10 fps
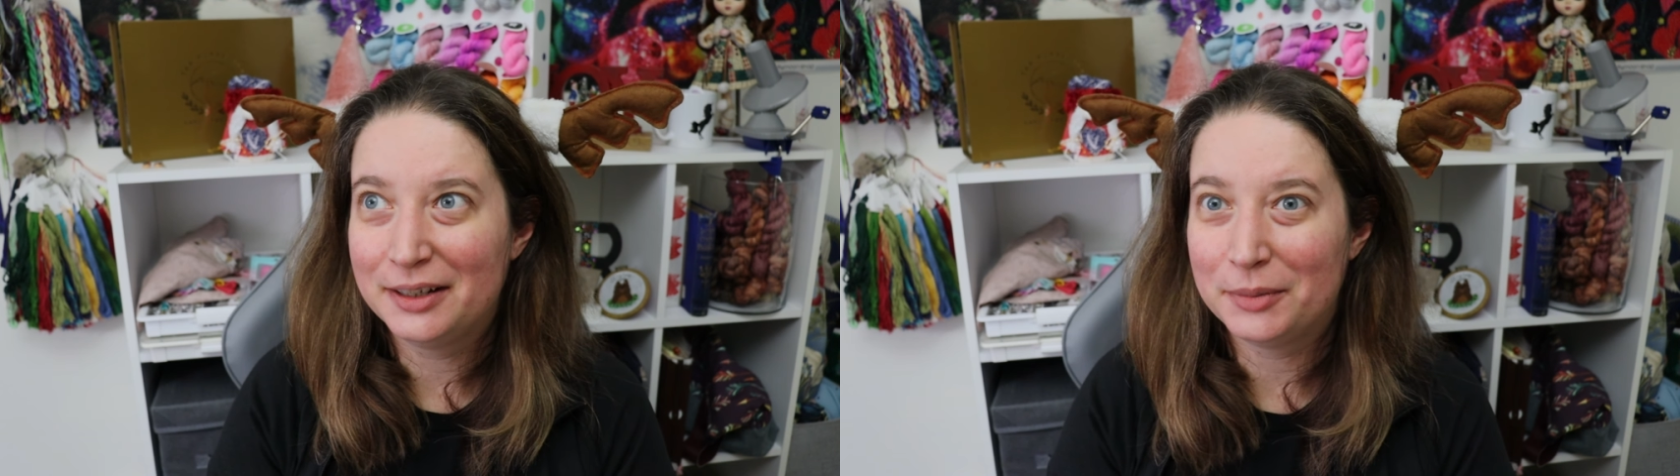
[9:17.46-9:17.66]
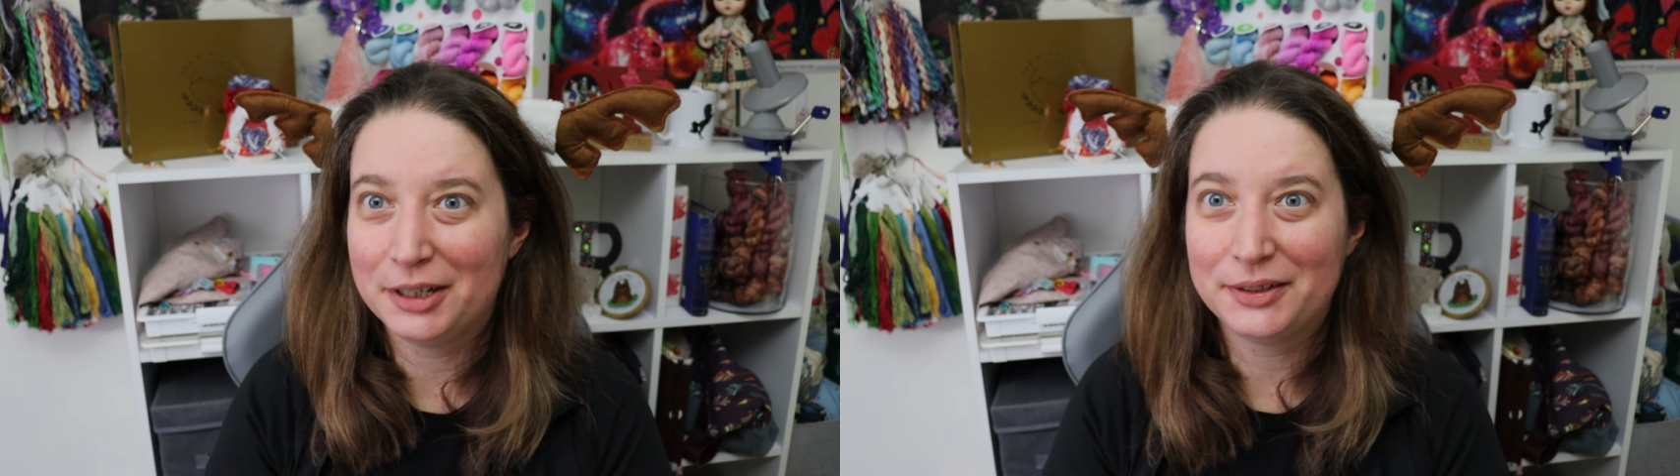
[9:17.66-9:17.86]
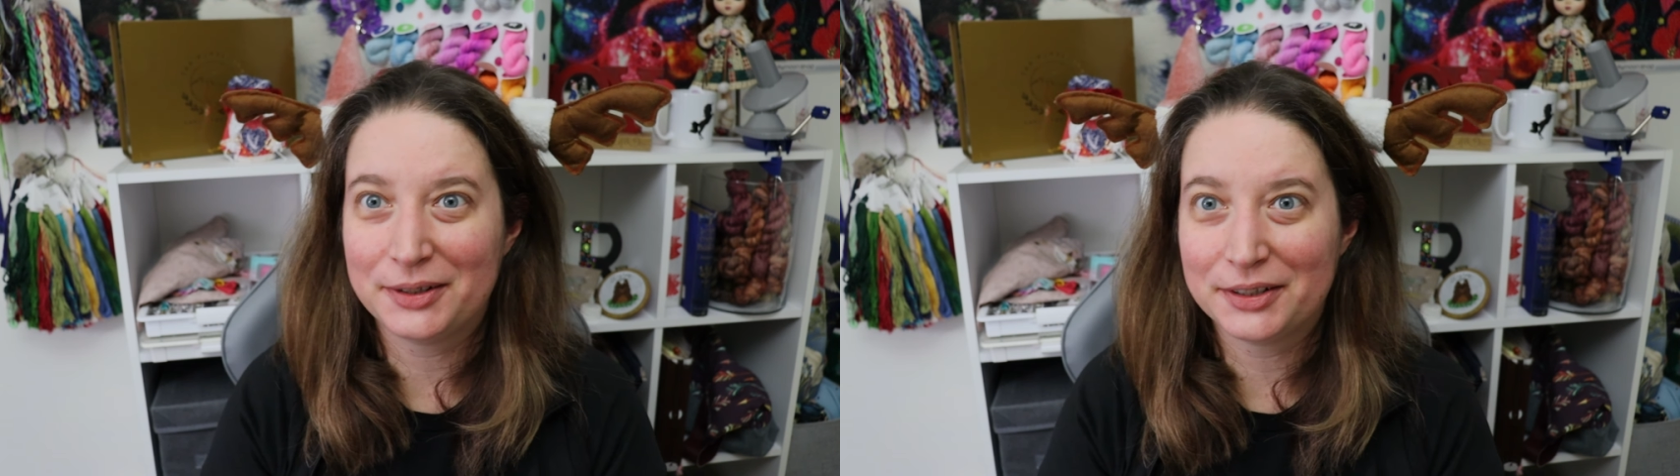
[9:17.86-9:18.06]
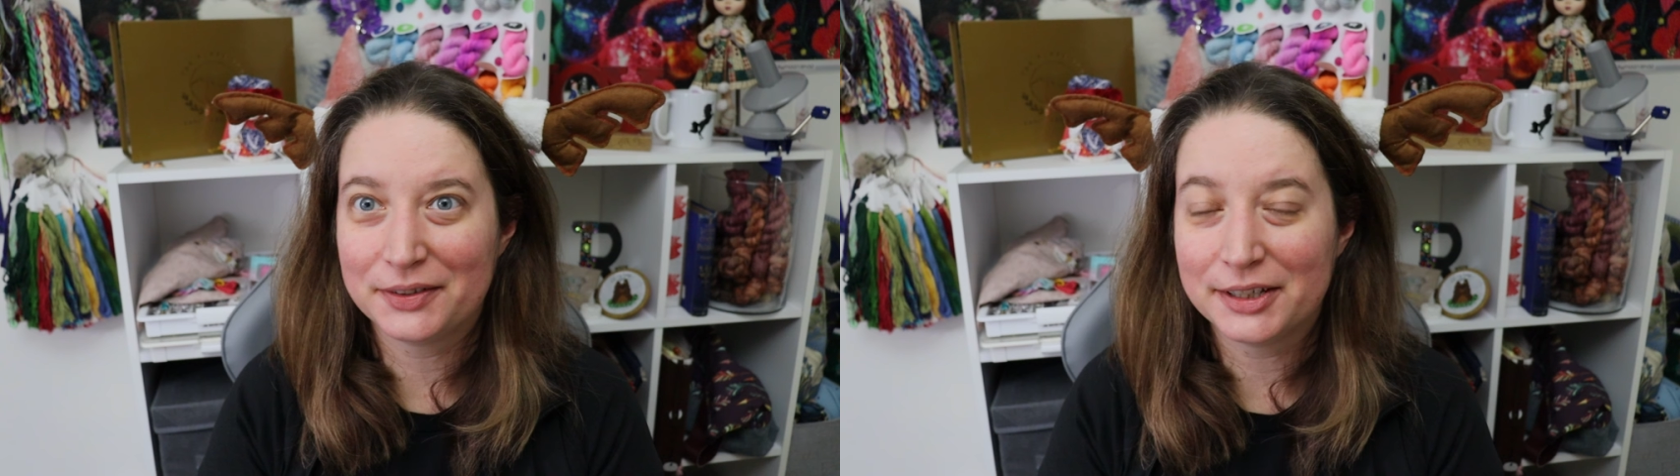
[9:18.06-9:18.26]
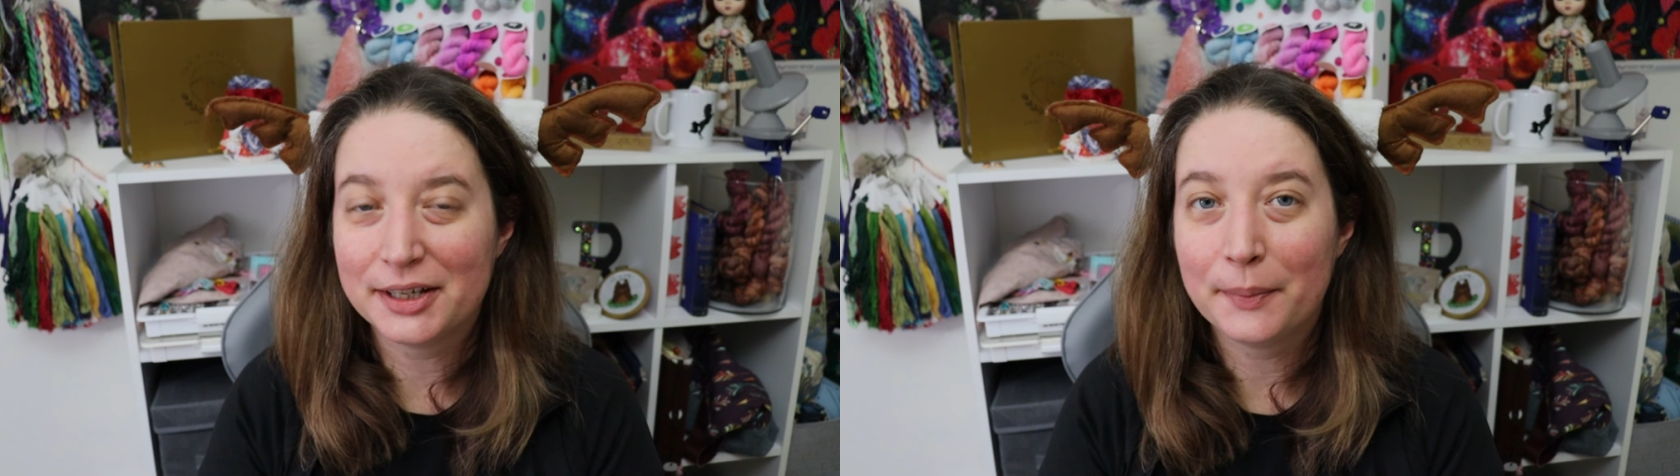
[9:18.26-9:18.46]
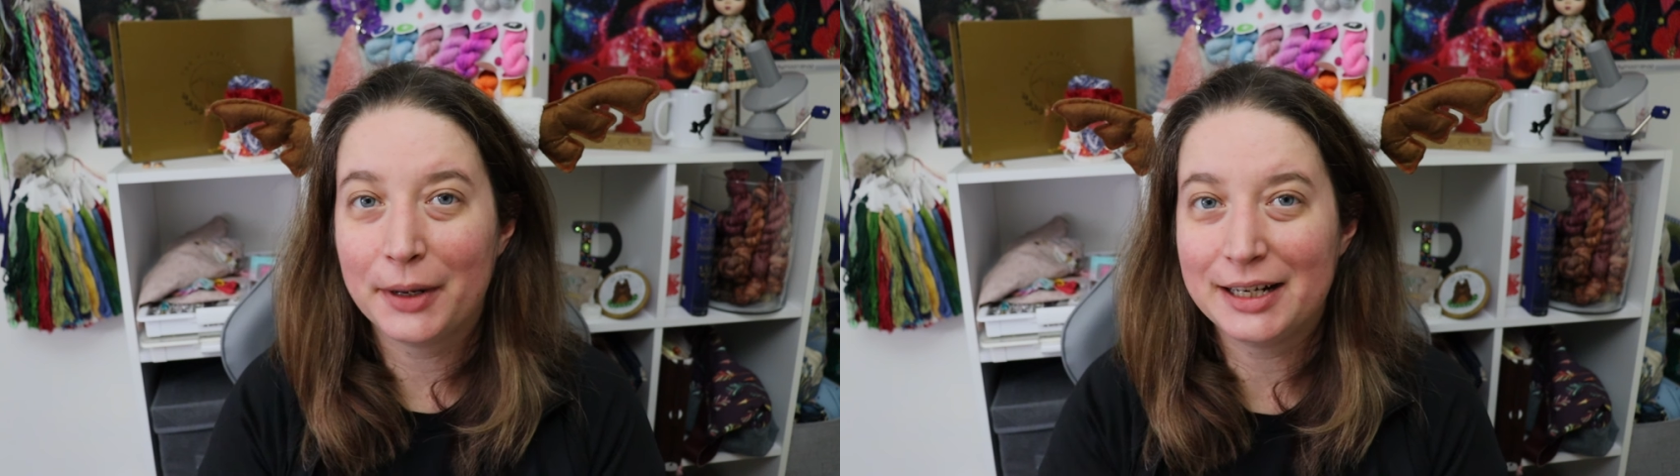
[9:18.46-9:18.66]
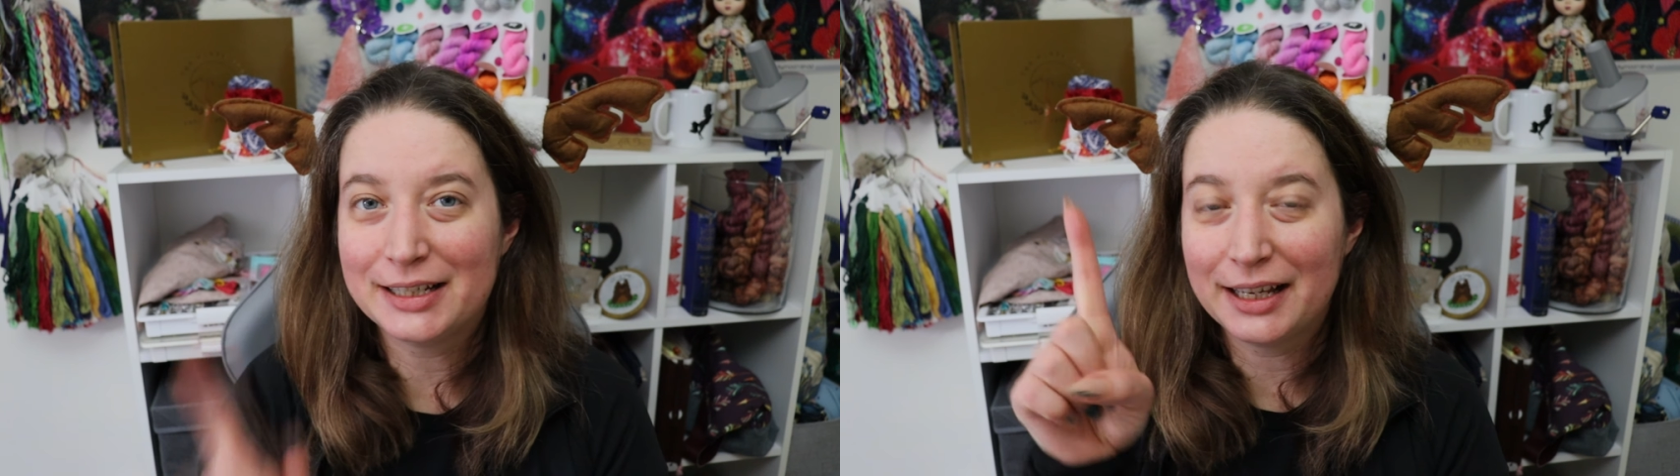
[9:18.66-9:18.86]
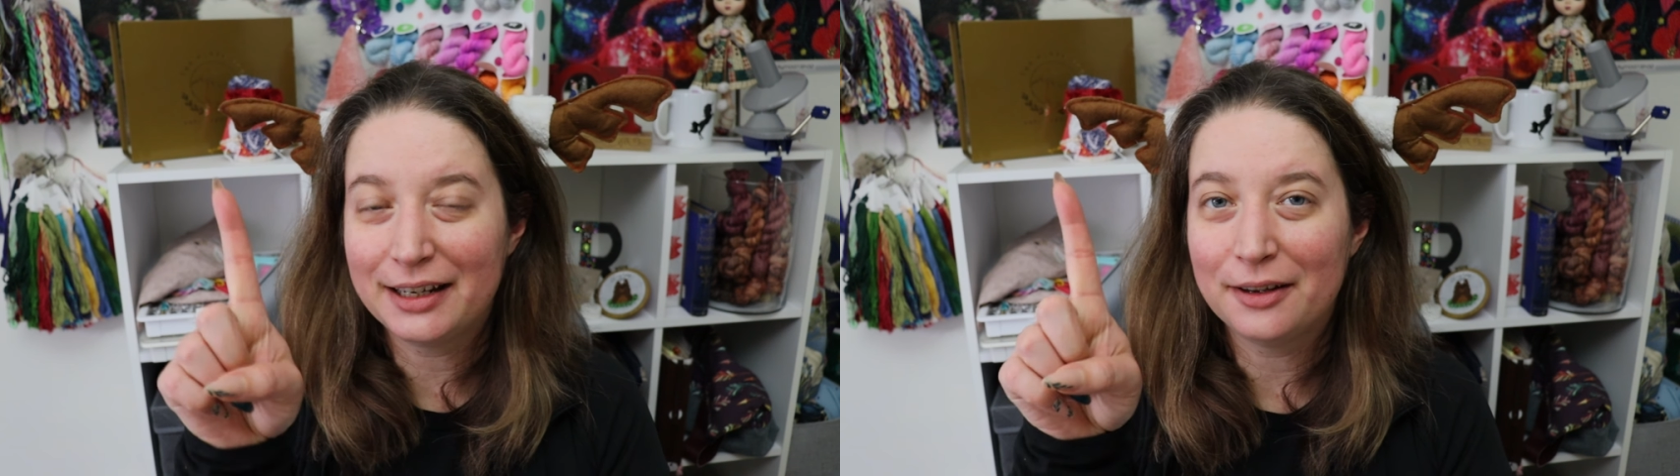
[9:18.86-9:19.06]
but it's stressful. But I
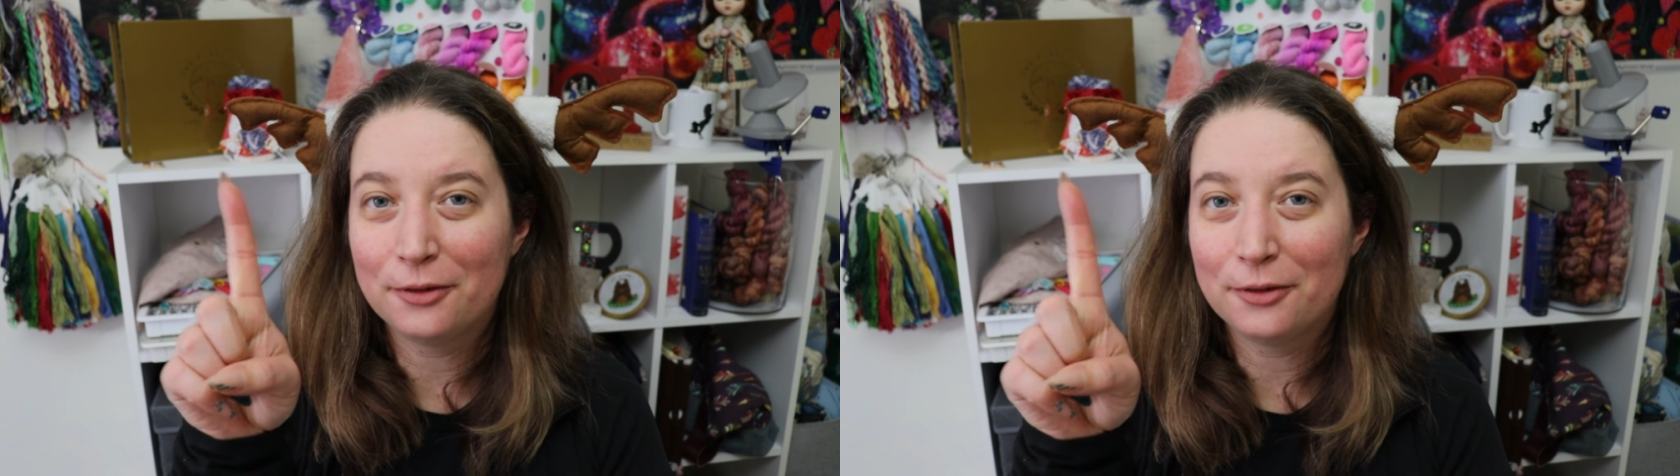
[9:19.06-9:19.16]
did